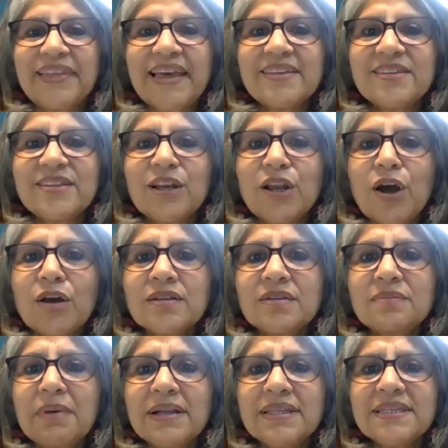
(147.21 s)
Thanks a lot,
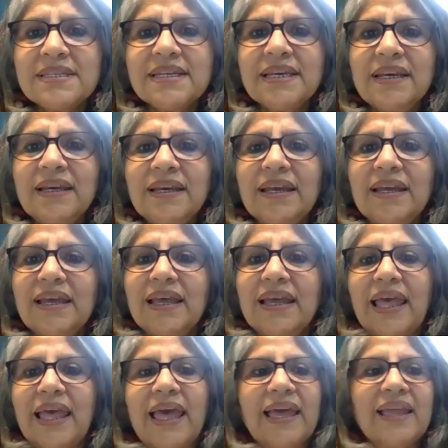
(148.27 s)
Mansee,
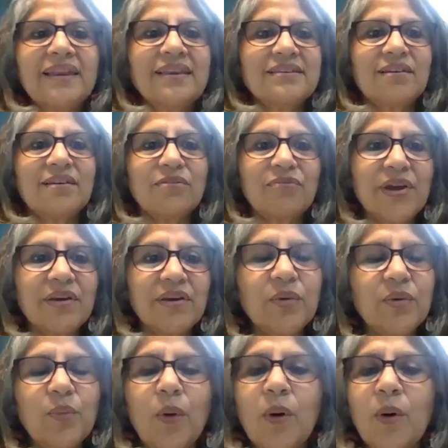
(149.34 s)
and a
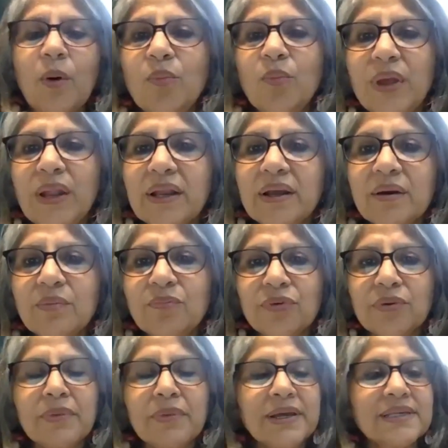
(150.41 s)
very warm welcome
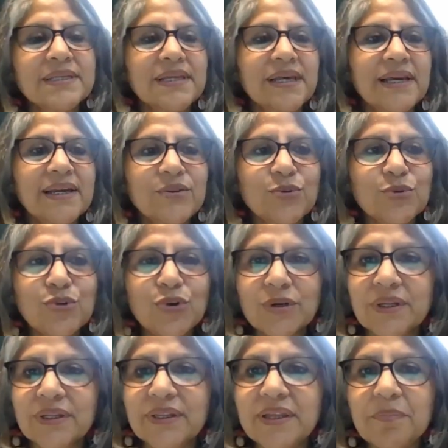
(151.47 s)
from my side to
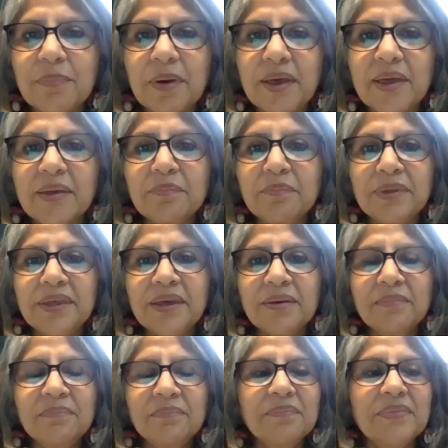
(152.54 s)
Dr. Deepa
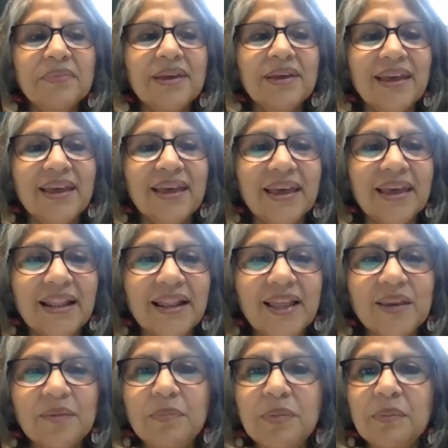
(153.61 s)
MPM.
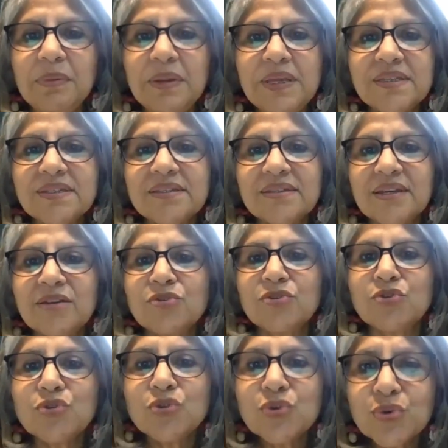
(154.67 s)
Let me please
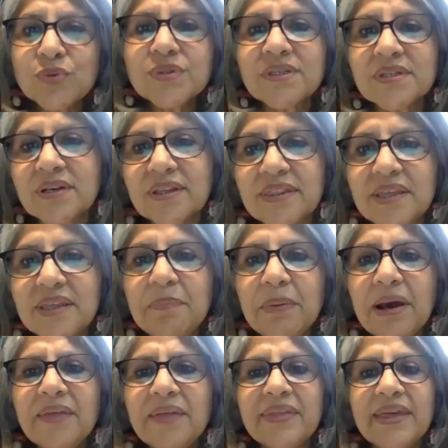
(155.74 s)
introduce
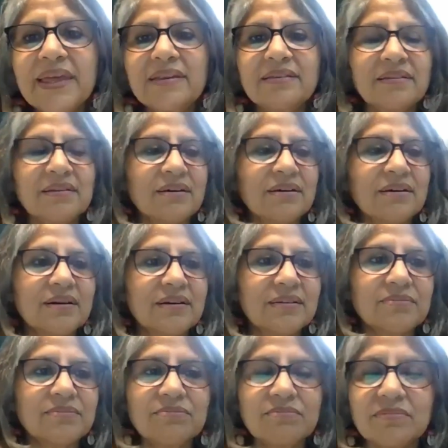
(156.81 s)
Deepa and then
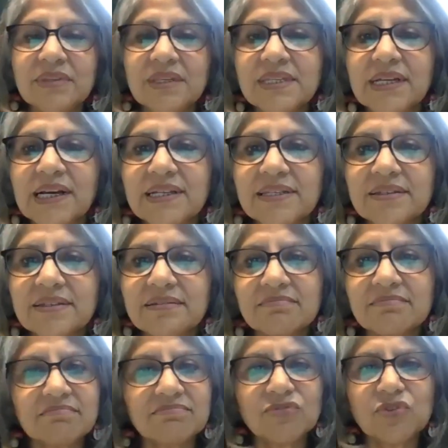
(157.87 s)
discuss
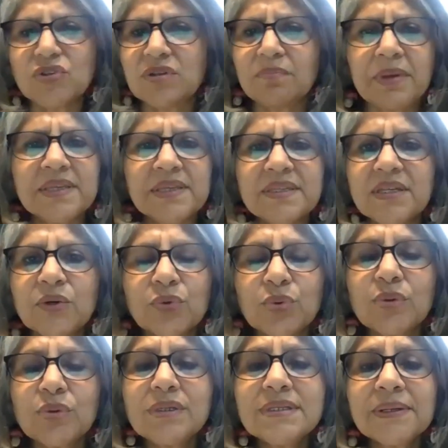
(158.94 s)
just the basic
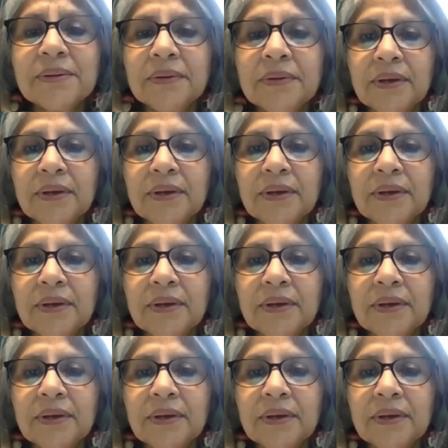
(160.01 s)
rules.